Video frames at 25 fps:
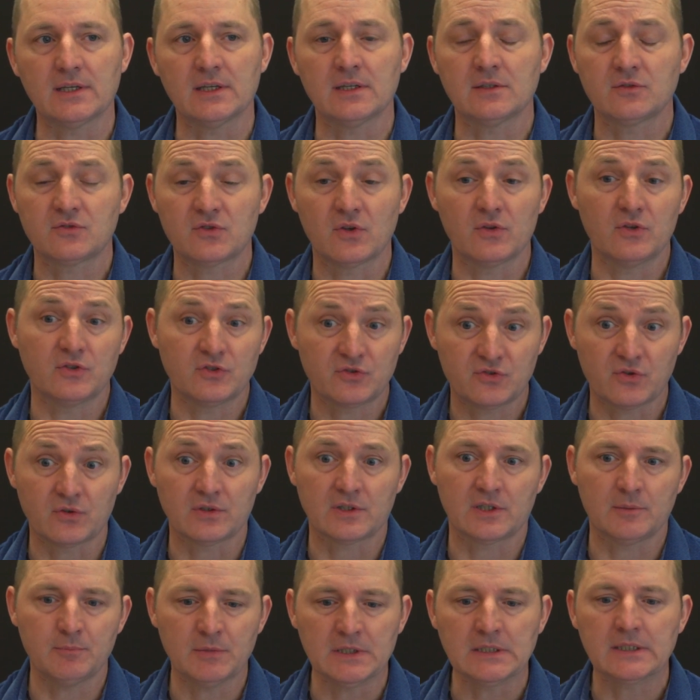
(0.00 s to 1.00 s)
And so there's
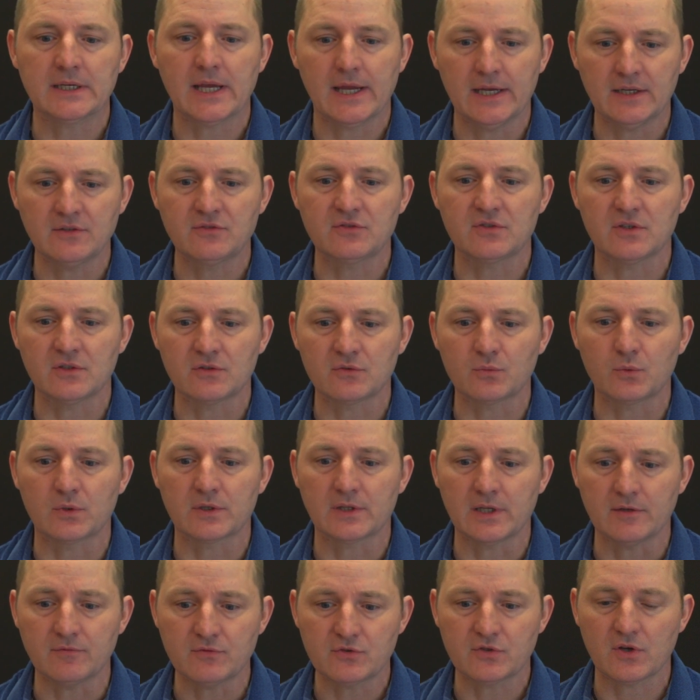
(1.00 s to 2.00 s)
certainly been cases where
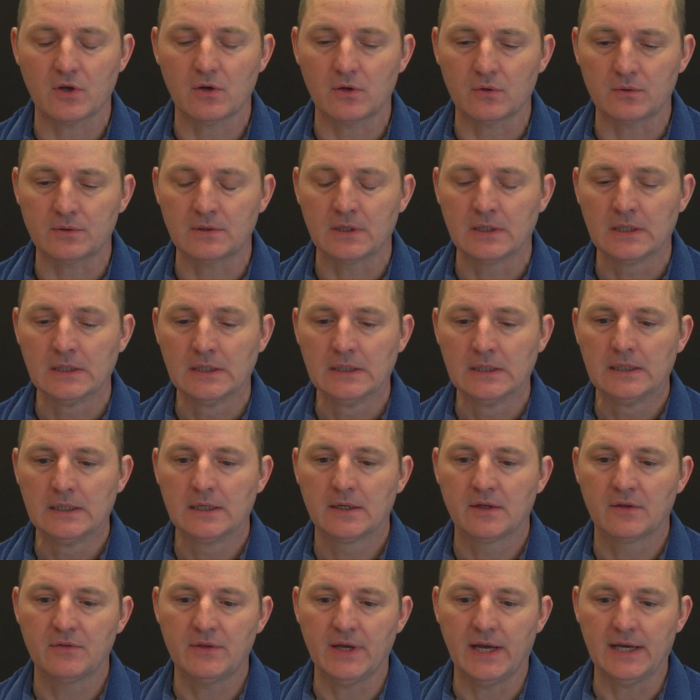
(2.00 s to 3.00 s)
they've shown
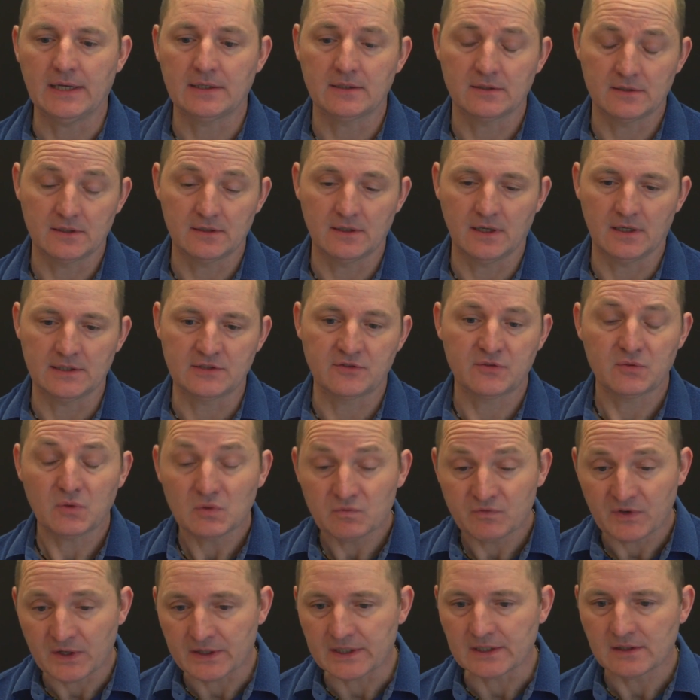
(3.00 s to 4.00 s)
that it's
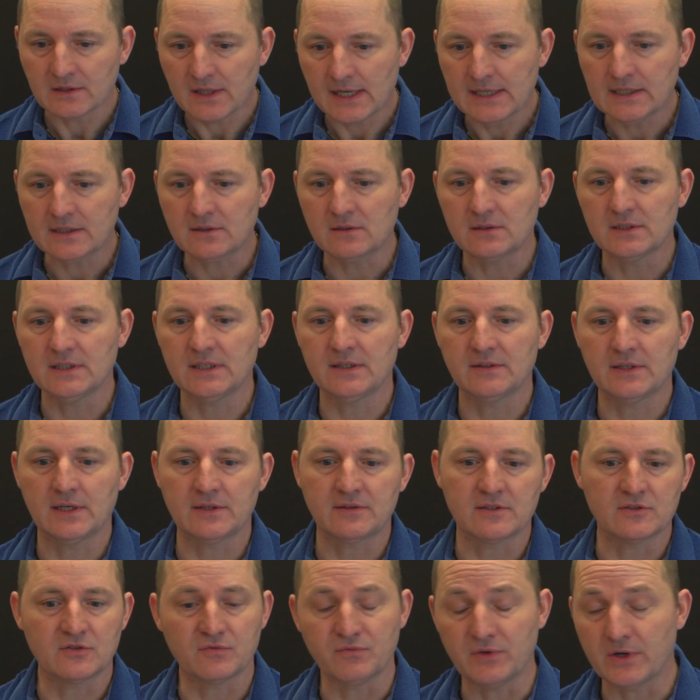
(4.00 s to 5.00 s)
very likely
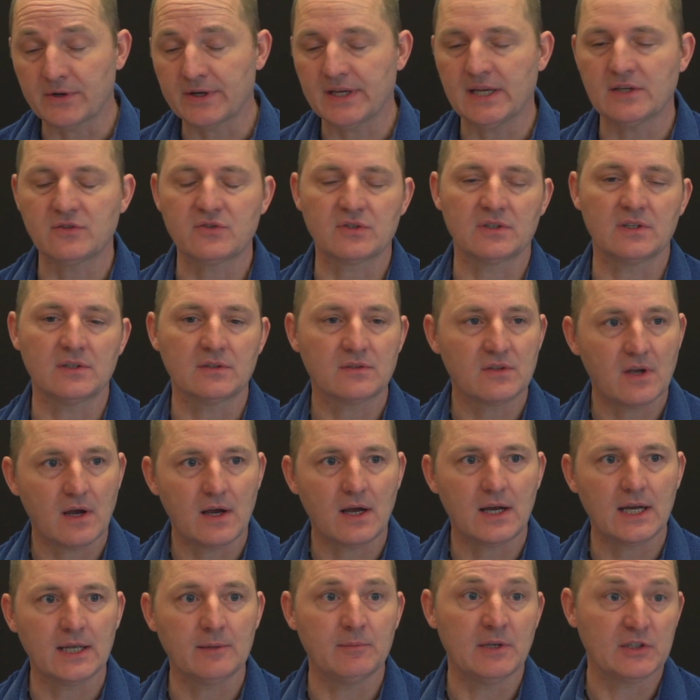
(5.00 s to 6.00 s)
that this variation in
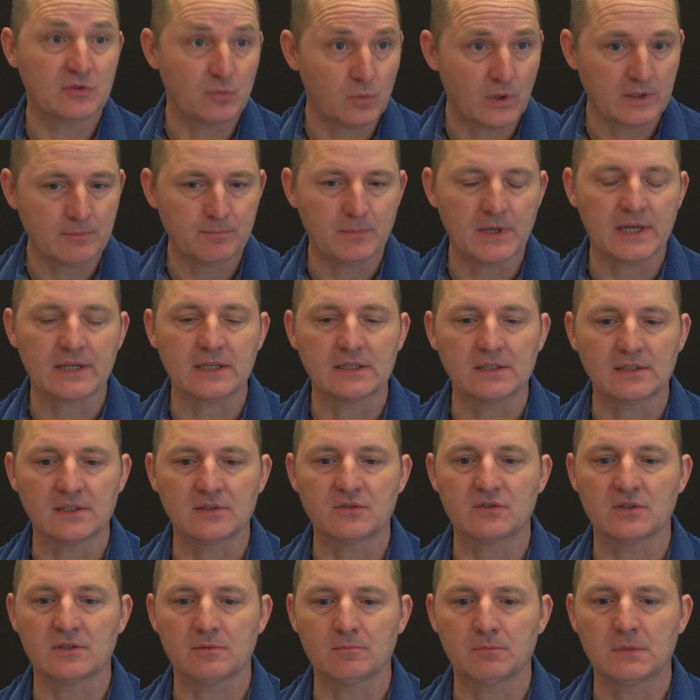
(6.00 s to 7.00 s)
time as one
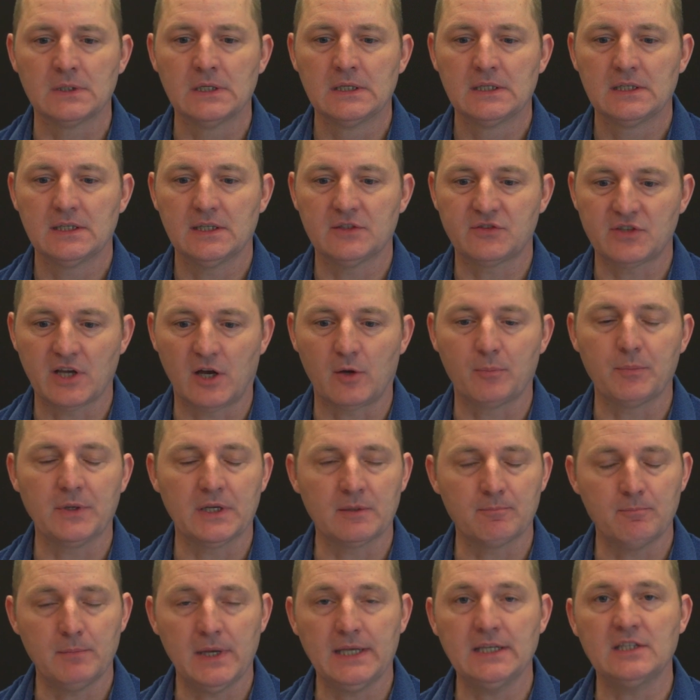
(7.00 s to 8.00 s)
mechanism is
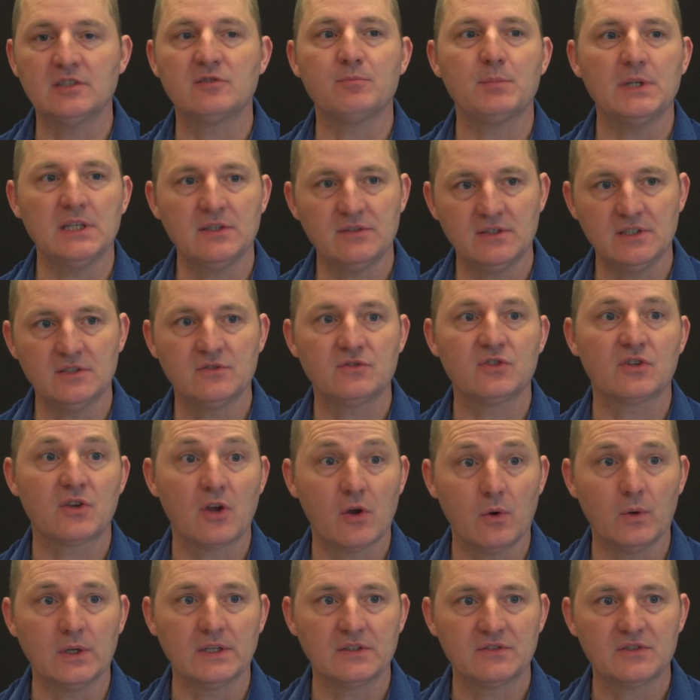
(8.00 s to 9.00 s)
helping many species to
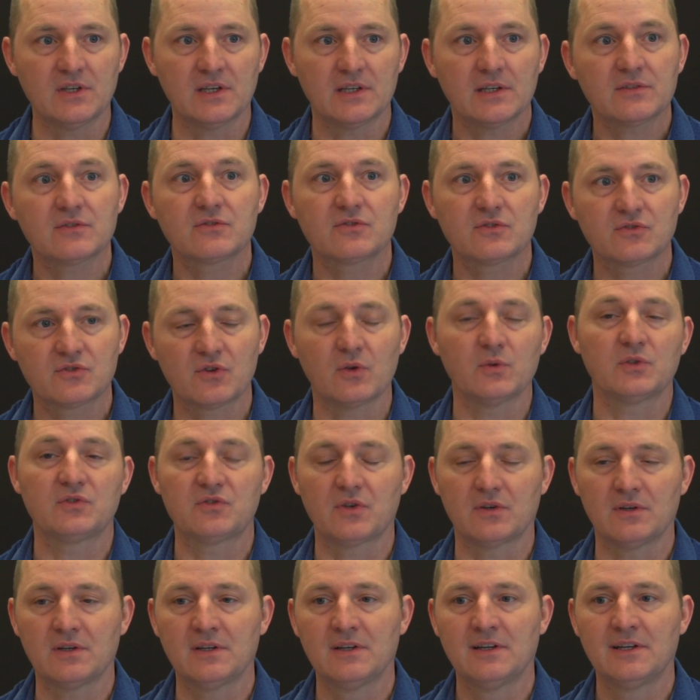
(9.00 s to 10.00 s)
coexist. So it's
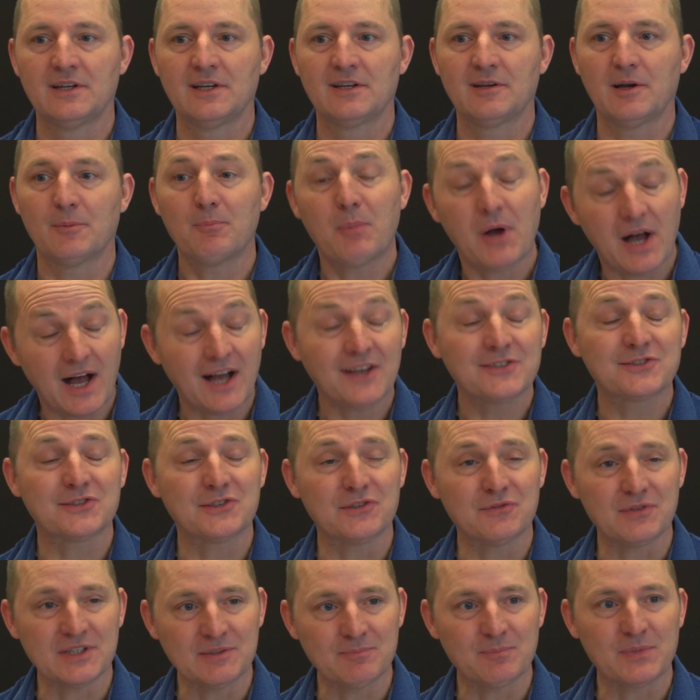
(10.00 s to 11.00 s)
a
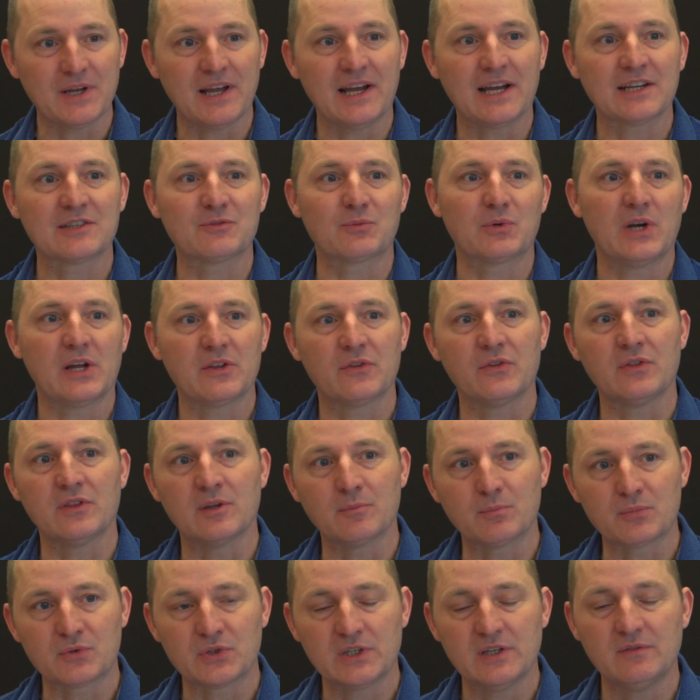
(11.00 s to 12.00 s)
positive impact rather than the
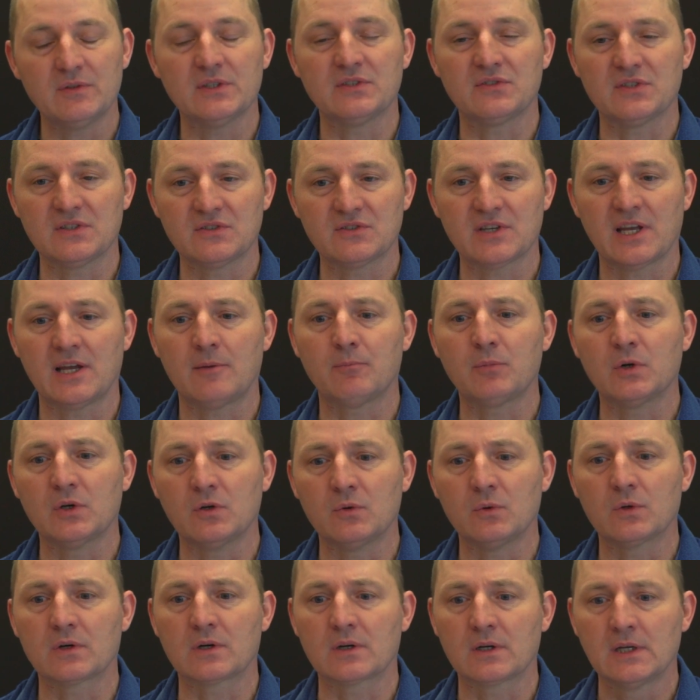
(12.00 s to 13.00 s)
previous
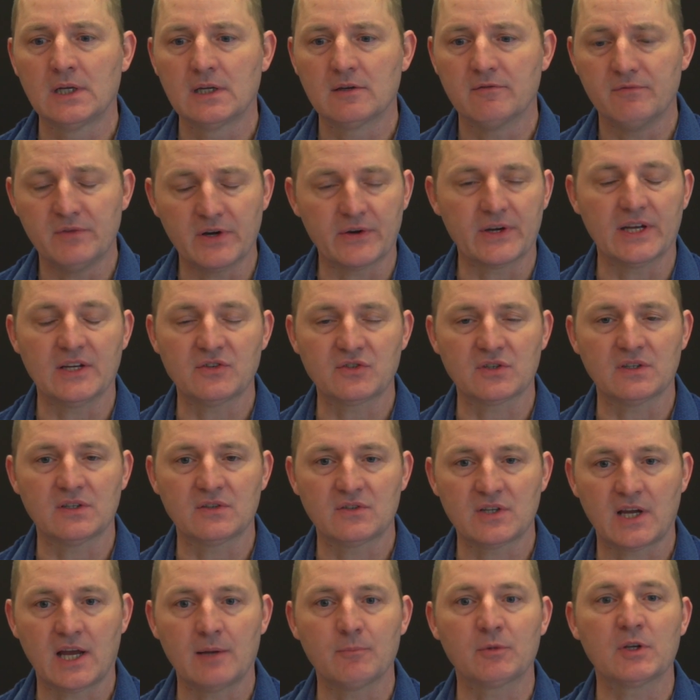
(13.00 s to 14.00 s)
example where variation in
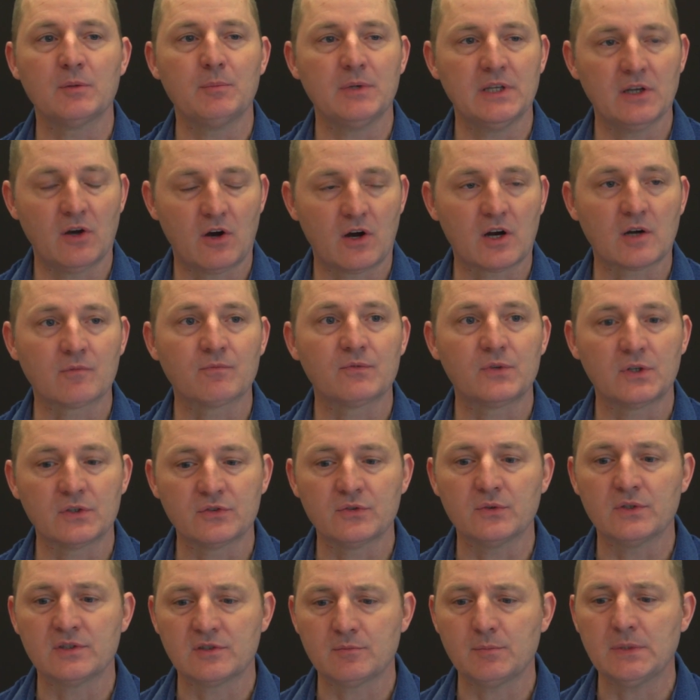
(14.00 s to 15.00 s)
time could be harmful
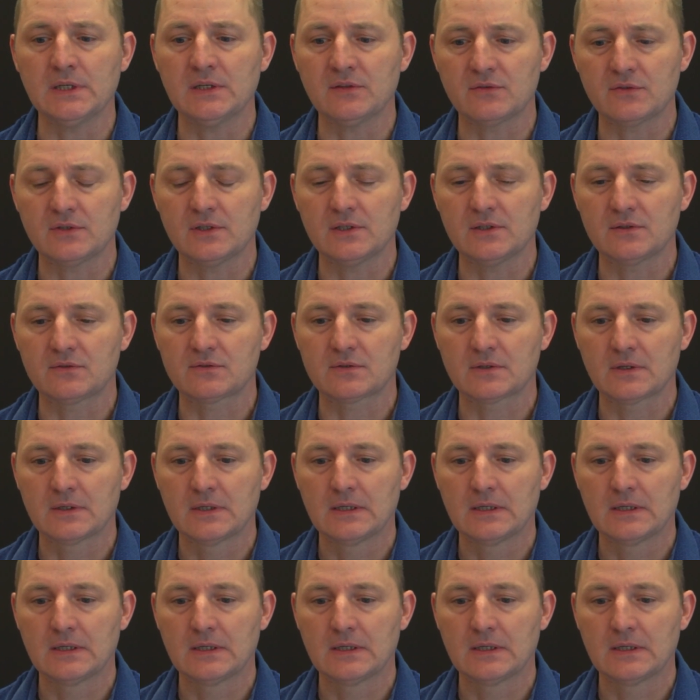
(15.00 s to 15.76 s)
to a species.